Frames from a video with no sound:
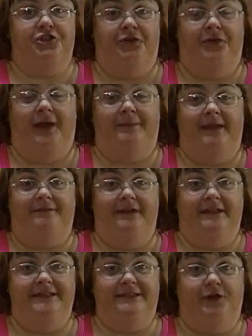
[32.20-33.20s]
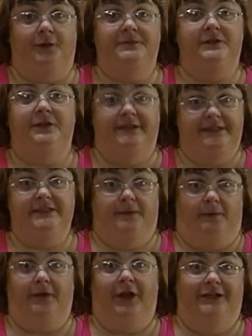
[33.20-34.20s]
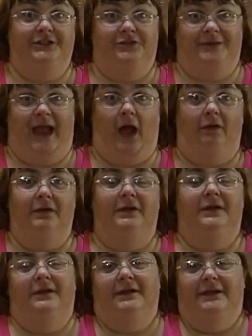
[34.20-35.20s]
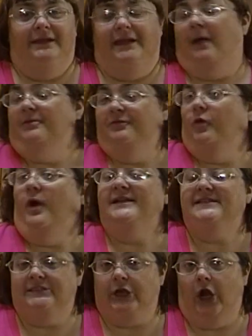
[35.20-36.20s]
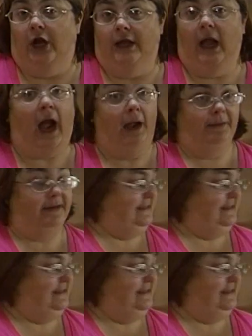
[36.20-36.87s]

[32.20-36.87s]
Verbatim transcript: to show you how to make vanilla syrup, so this is what we're going to do now. Now, before I start, I